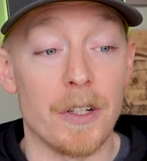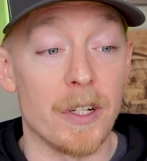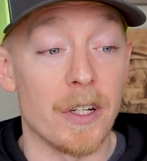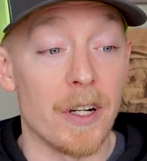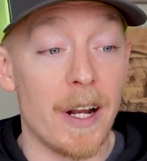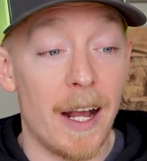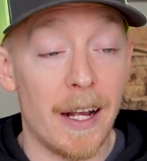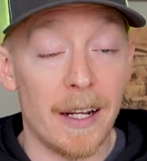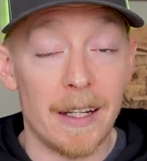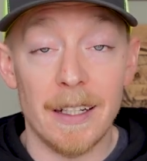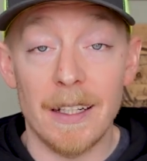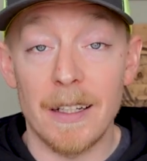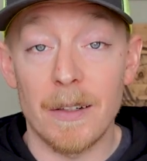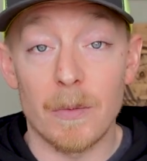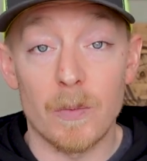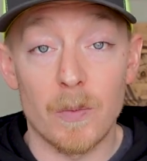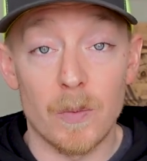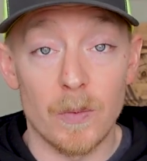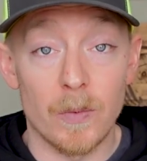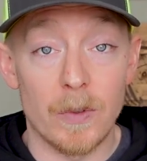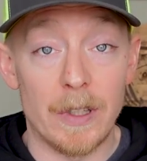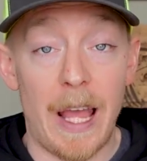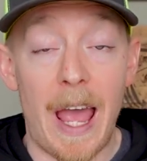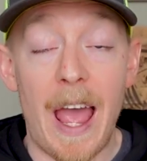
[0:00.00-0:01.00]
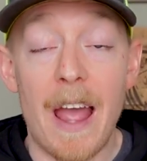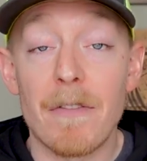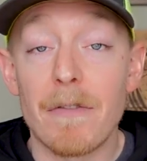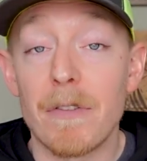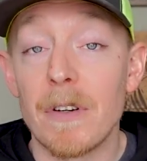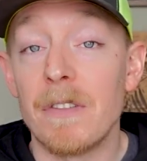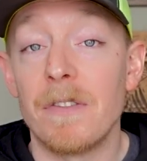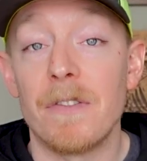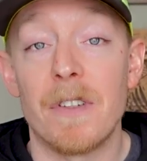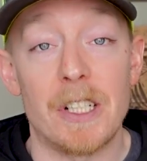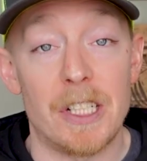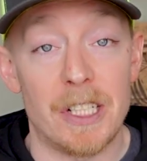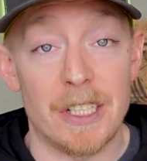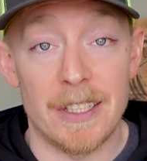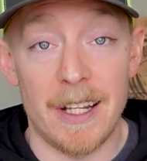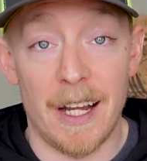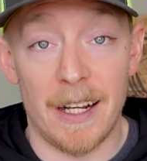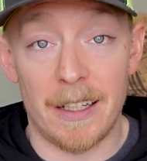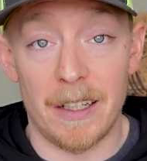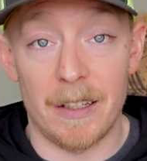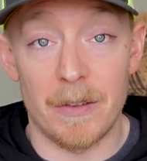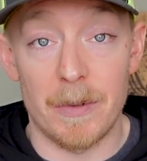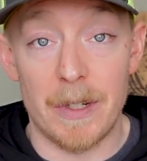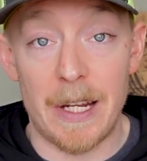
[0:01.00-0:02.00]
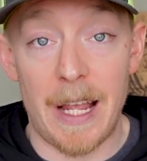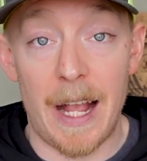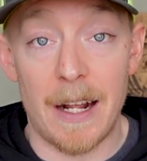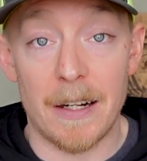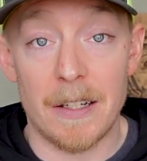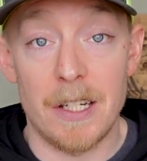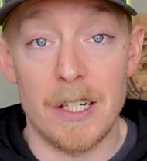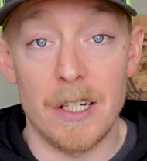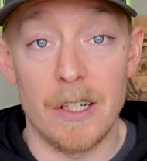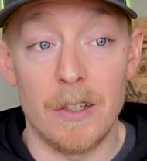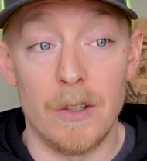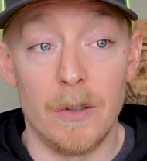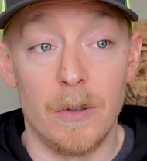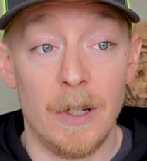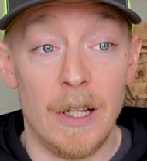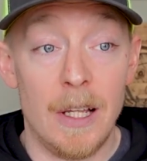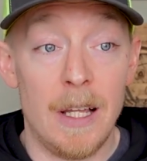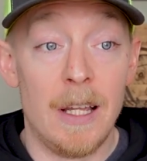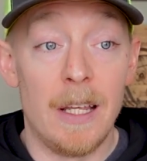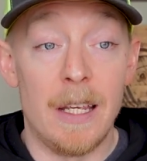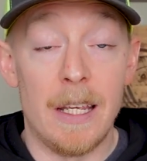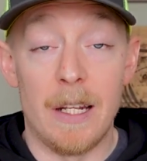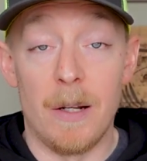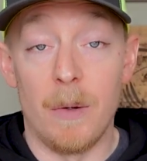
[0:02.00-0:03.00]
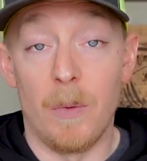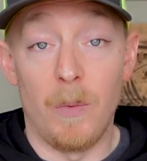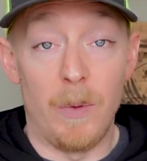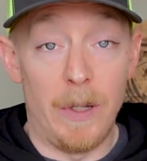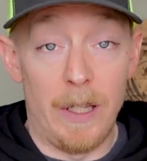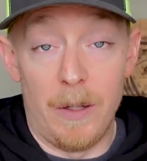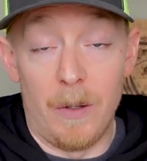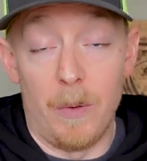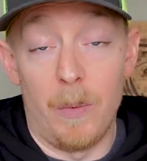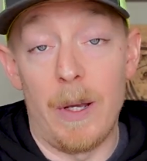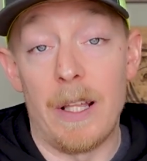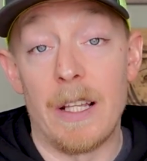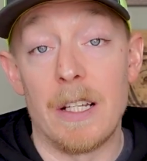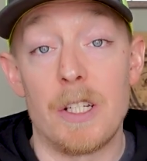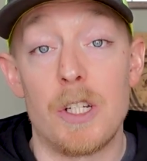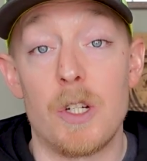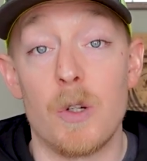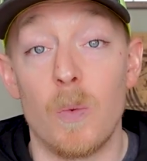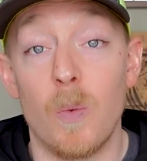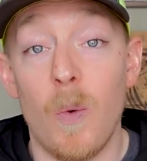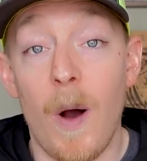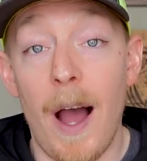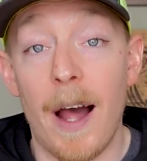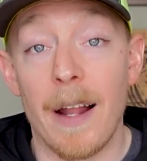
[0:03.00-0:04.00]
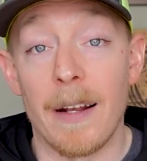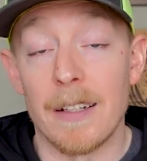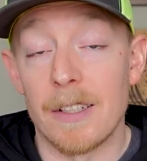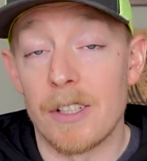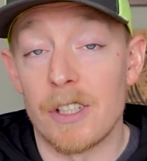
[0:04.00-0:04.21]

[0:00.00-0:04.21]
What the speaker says: You're not gonna, every fish is not gonna react to you in the way that you want.